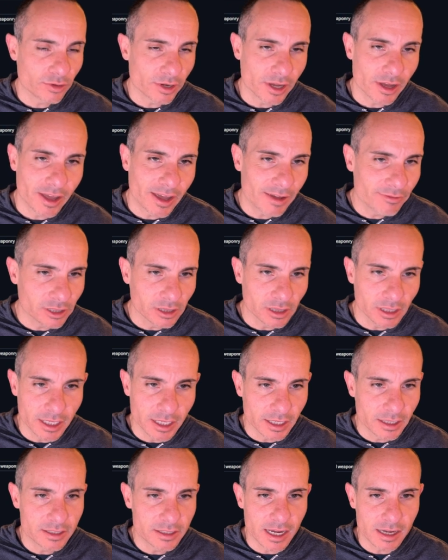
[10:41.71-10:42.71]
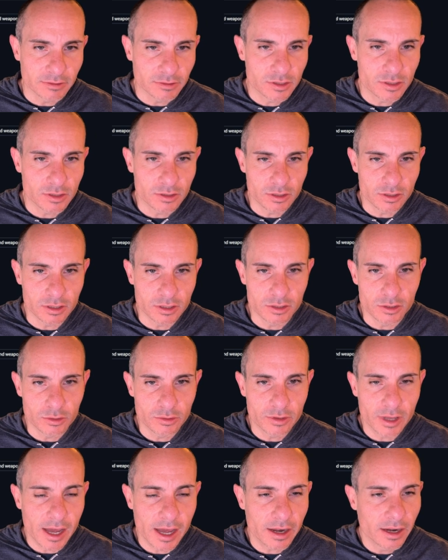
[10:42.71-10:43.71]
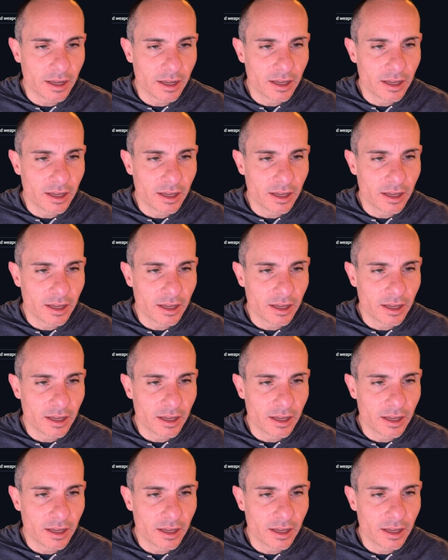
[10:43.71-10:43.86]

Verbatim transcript: I'll have a link down so you can do that.